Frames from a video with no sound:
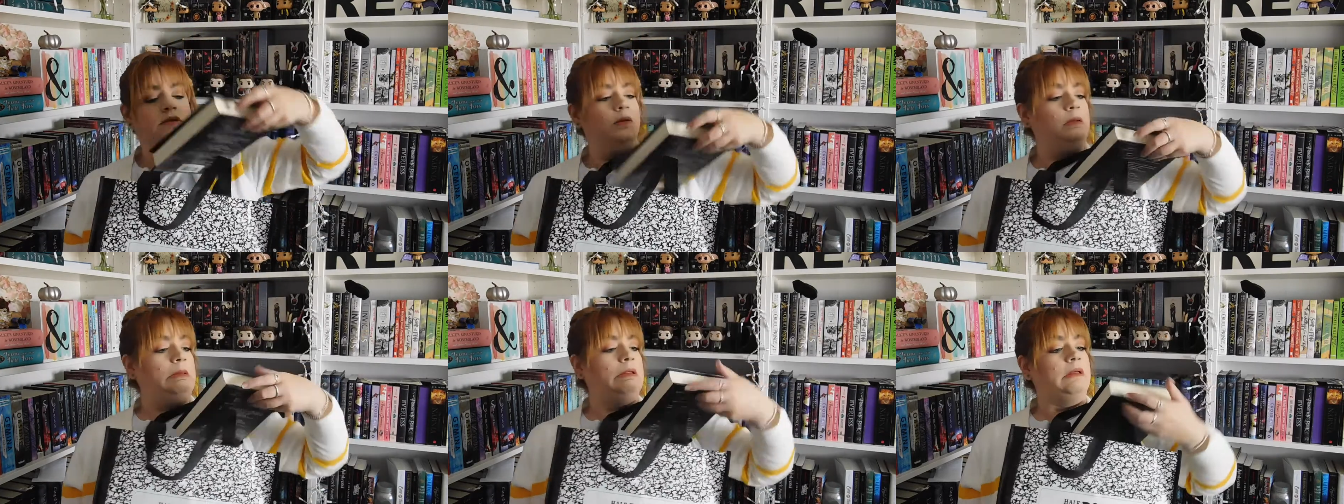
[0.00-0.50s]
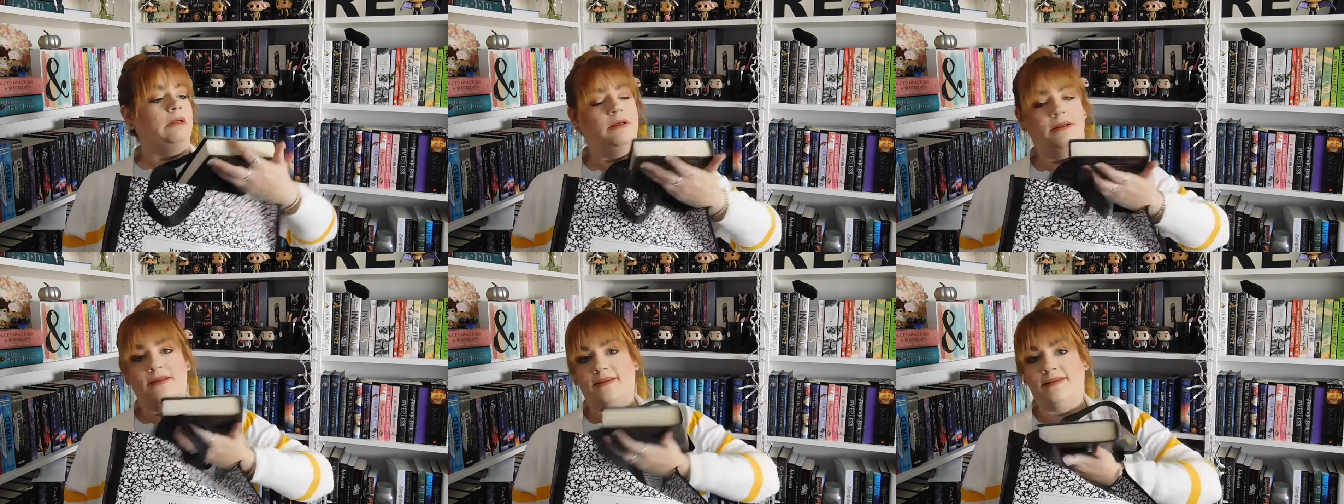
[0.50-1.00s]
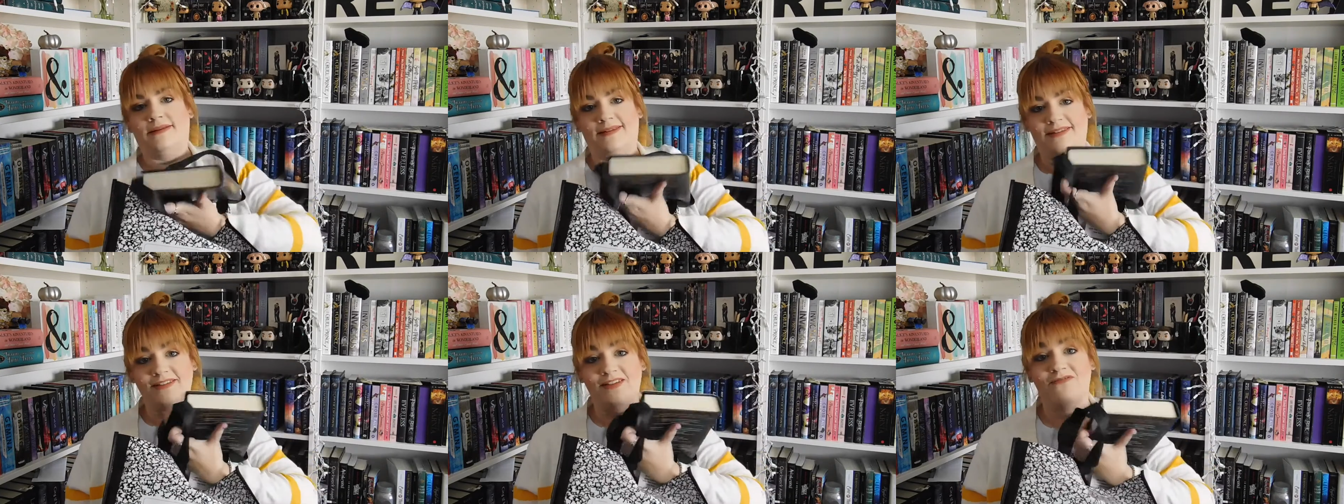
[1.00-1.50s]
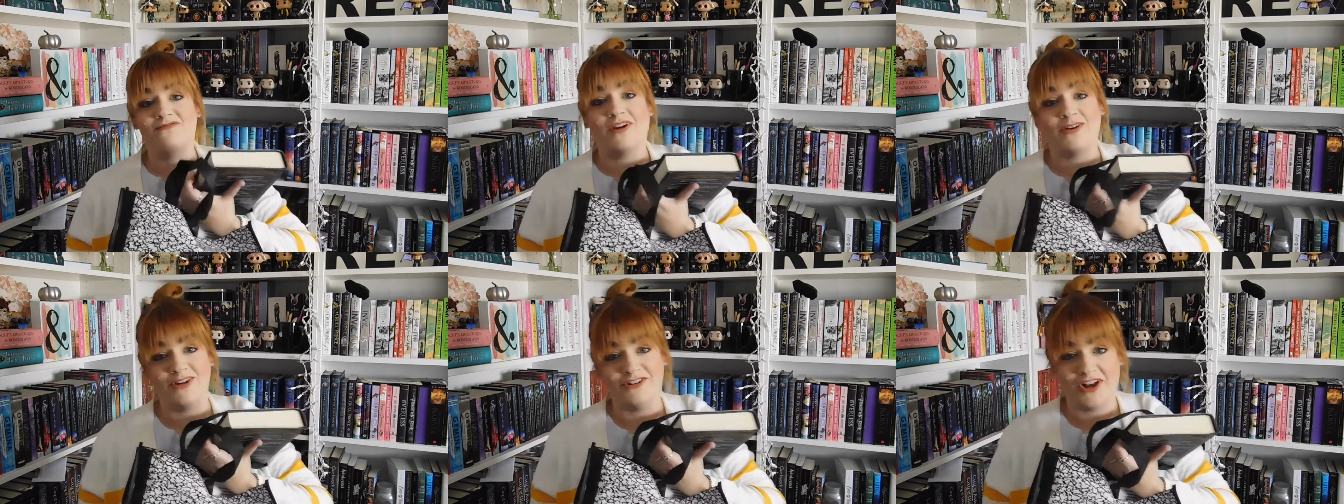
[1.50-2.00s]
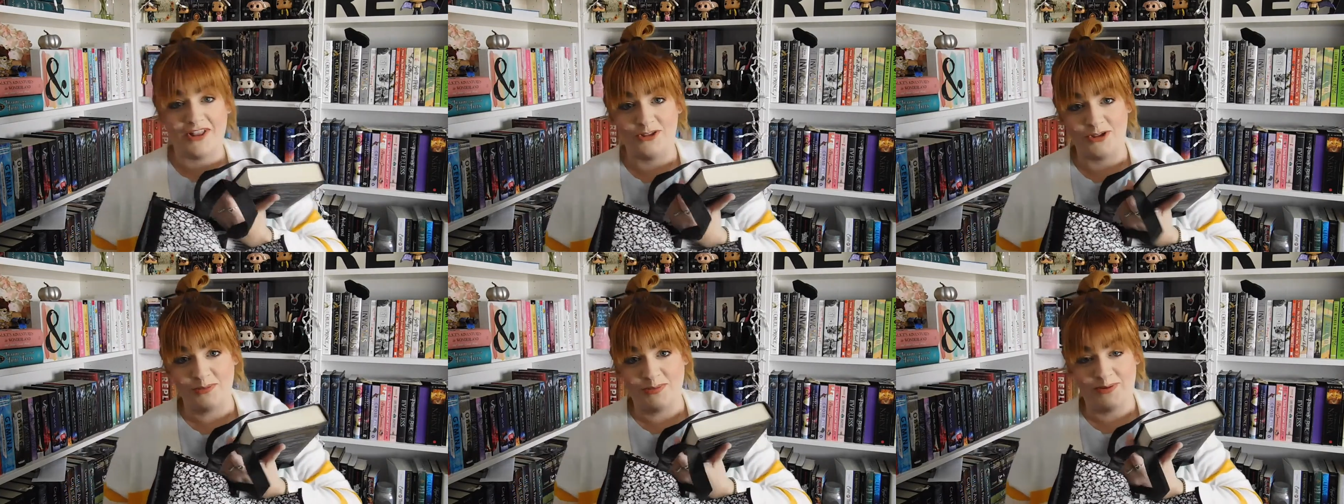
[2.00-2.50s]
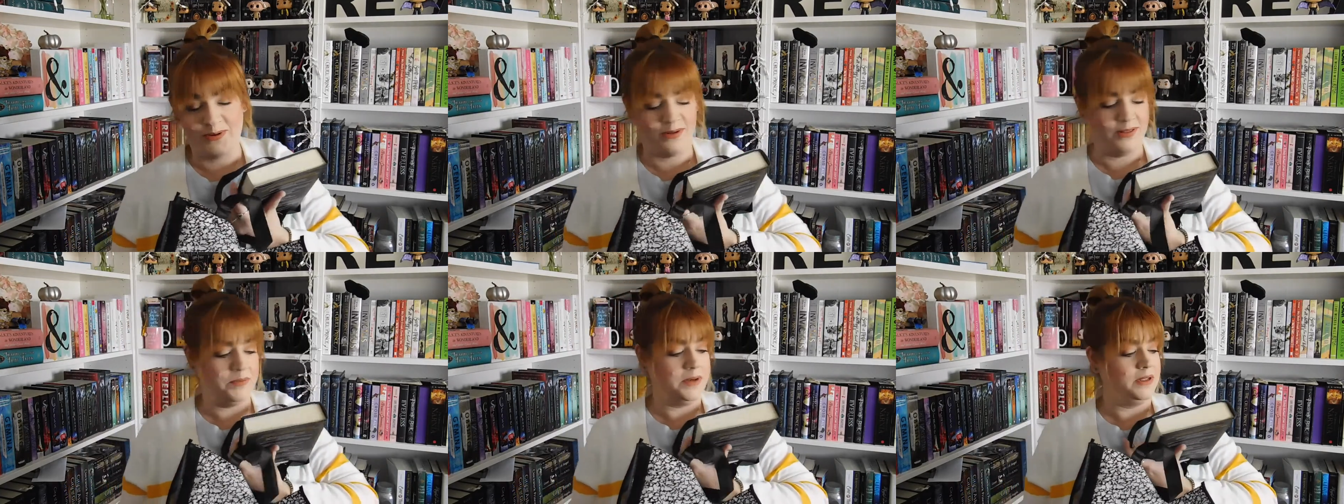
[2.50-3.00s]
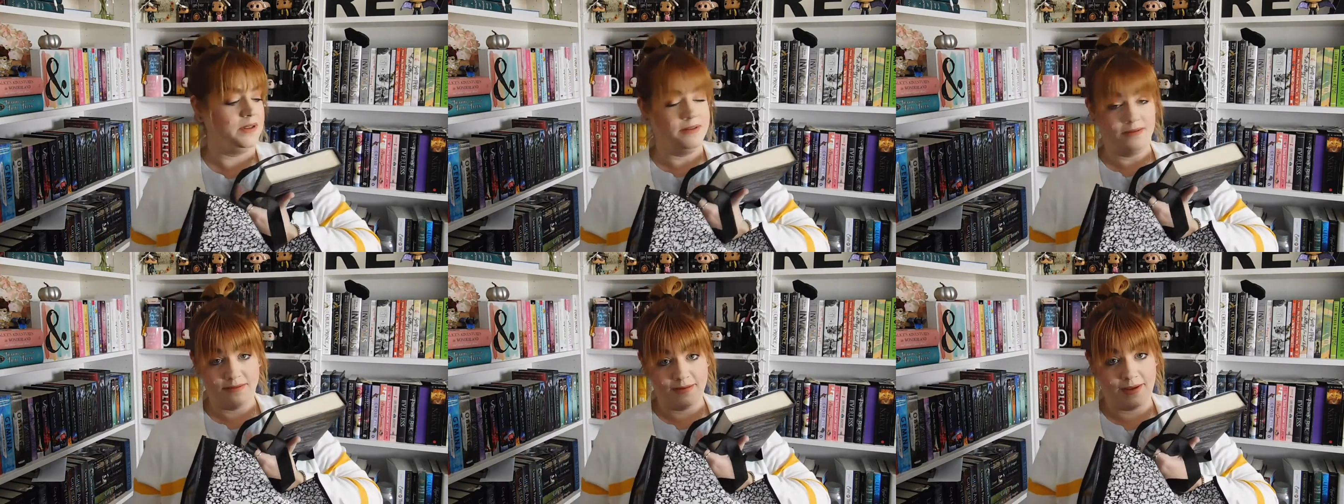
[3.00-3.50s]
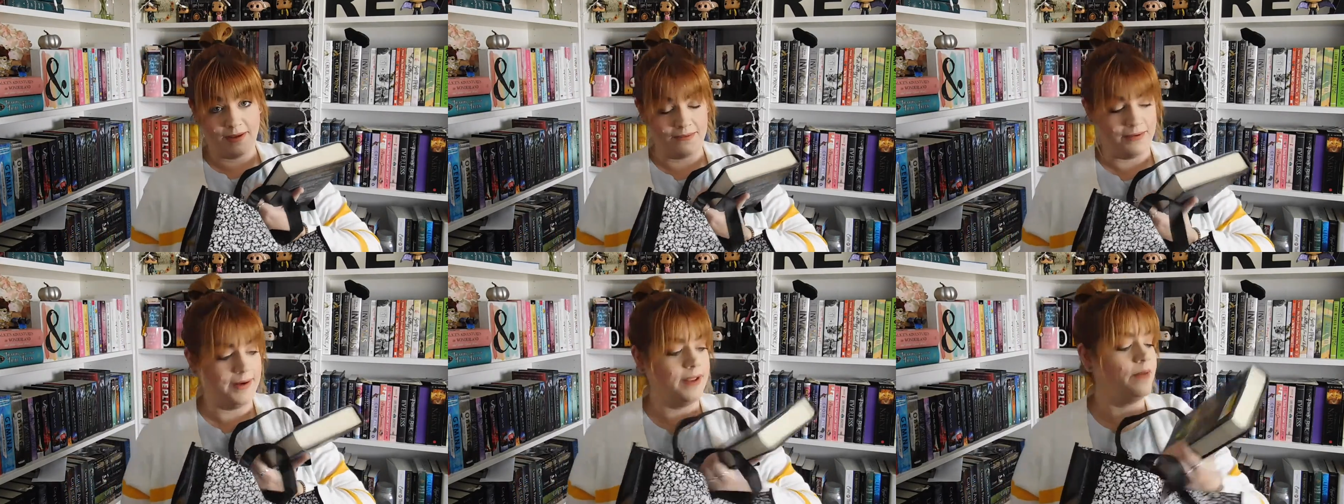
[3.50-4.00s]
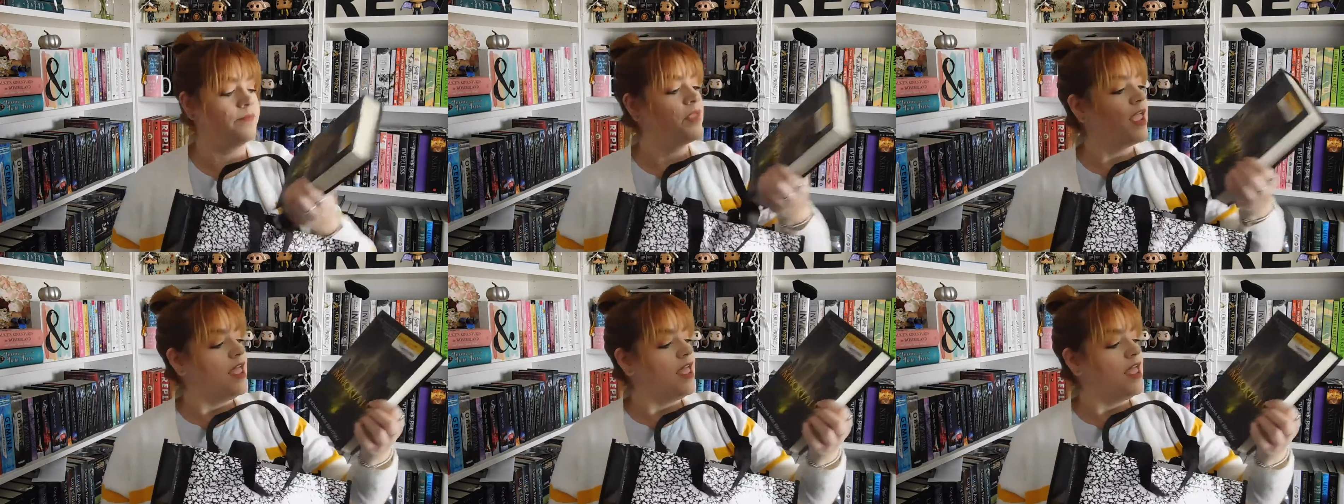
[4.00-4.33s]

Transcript: Oh, this is a very challenging book haul, I'm gonna tell you right now.